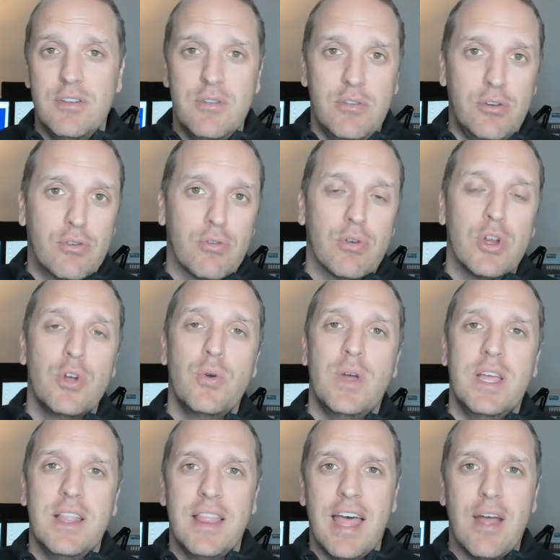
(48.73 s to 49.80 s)
grew
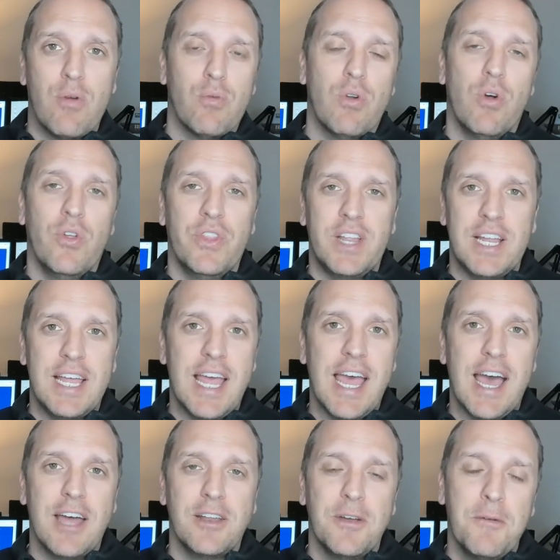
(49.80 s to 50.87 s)
in that role that he
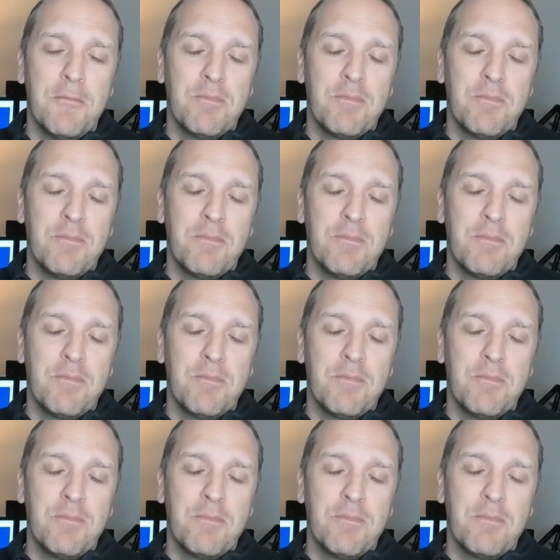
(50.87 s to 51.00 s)
had.